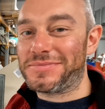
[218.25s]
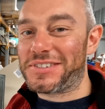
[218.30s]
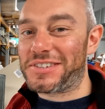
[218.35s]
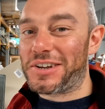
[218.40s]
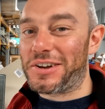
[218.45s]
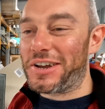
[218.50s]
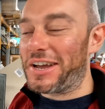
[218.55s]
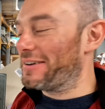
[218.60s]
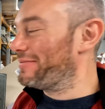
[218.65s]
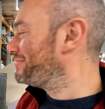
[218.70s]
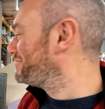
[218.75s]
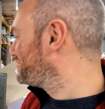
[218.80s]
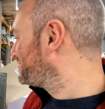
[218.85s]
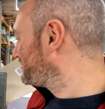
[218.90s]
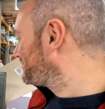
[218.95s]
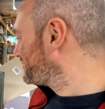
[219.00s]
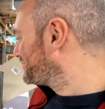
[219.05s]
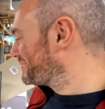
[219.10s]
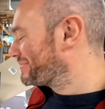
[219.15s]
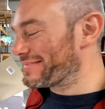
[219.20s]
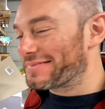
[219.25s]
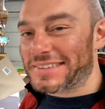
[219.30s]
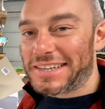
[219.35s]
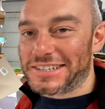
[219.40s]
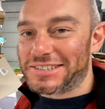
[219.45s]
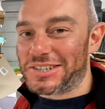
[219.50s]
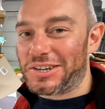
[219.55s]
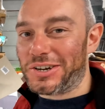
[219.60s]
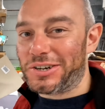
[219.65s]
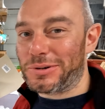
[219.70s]
So yeah,
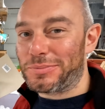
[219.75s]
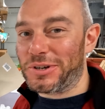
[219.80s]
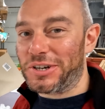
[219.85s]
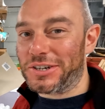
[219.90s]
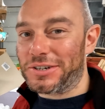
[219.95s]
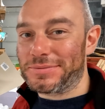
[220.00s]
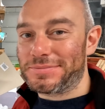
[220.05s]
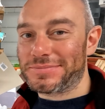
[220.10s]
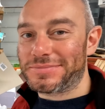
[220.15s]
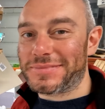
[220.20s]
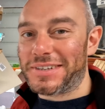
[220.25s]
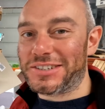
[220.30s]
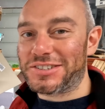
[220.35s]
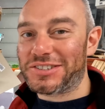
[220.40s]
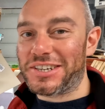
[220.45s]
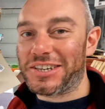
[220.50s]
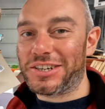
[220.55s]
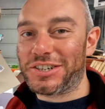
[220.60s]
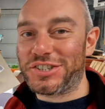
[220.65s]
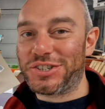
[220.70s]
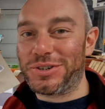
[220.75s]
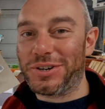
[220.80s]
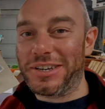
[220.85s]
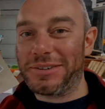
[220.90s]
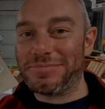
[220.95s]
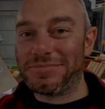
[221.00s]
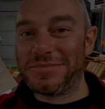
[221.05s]
that's the Heidelberg. I'll see you guys shortly.